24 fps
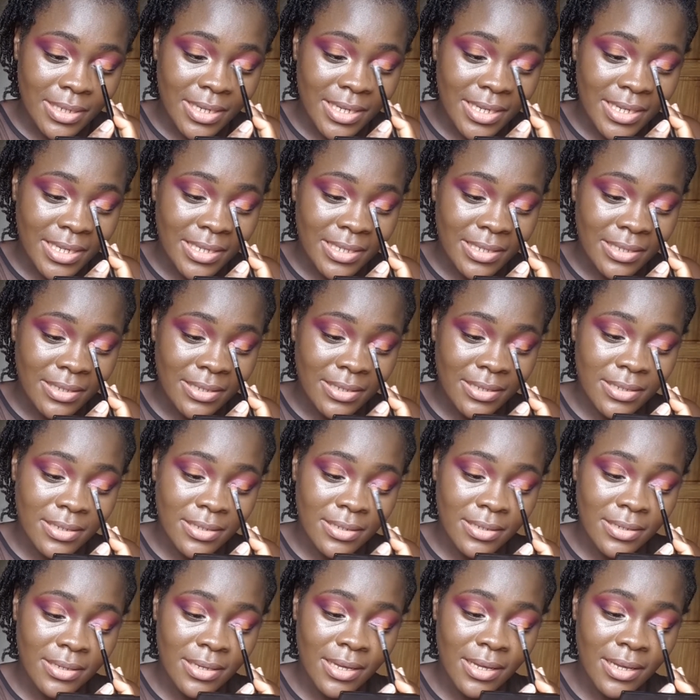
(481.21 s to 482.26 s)
like
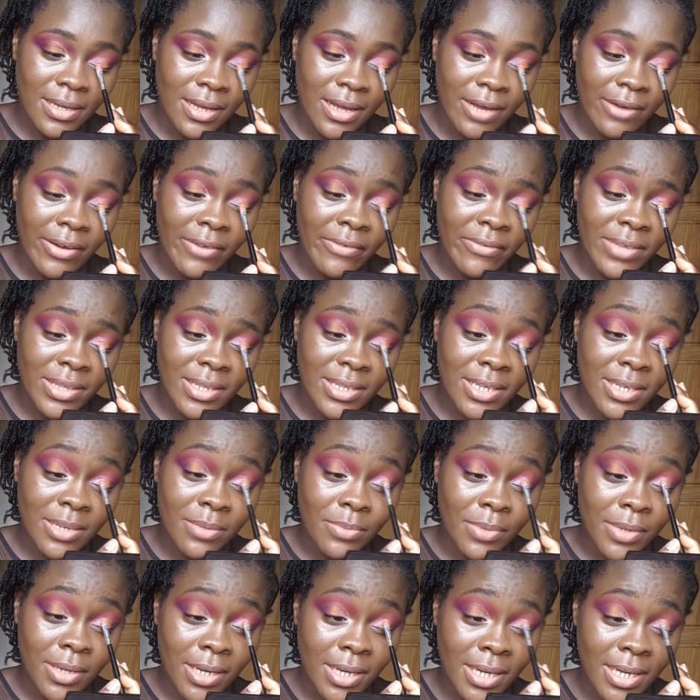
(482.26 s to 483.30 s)
arriving there
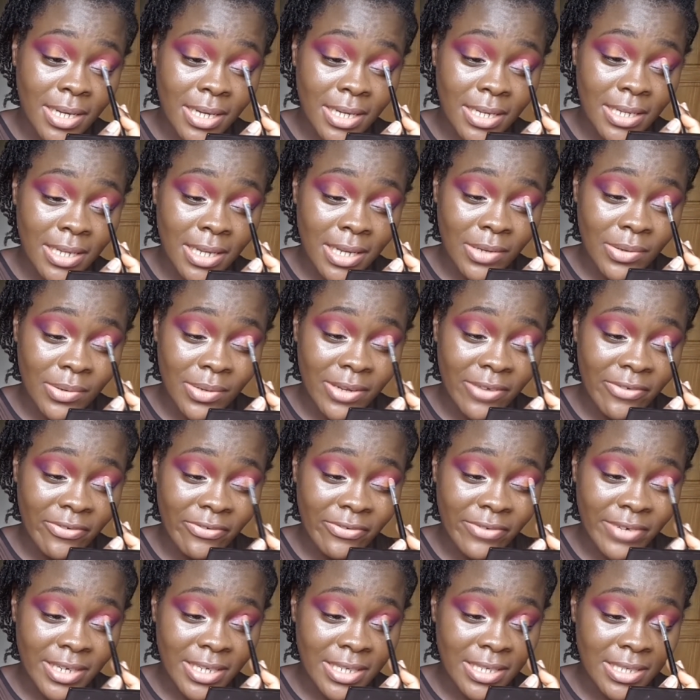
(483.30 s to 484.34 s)
behind another
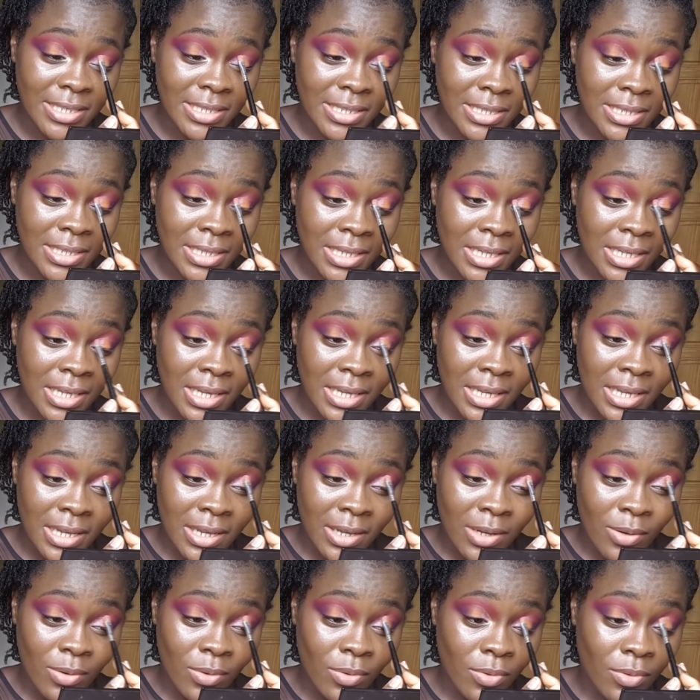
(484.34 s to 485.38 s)
friend
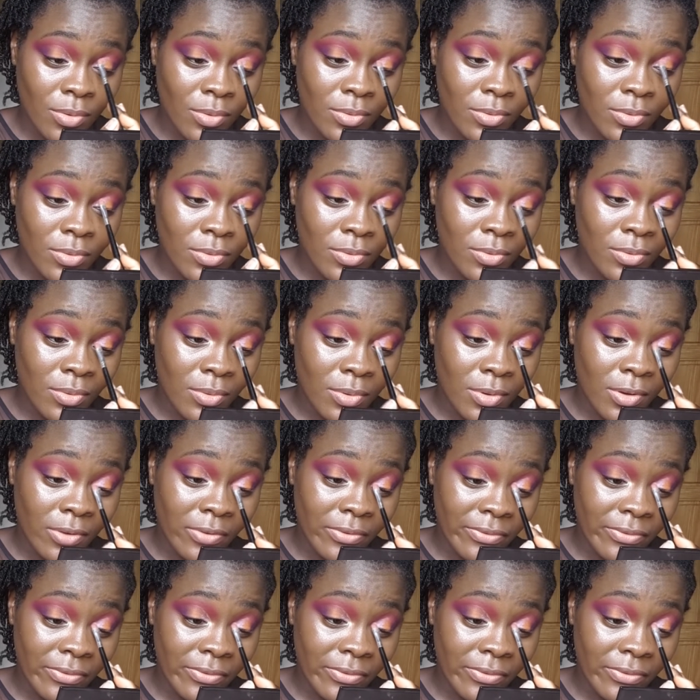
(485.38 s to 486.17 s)
who's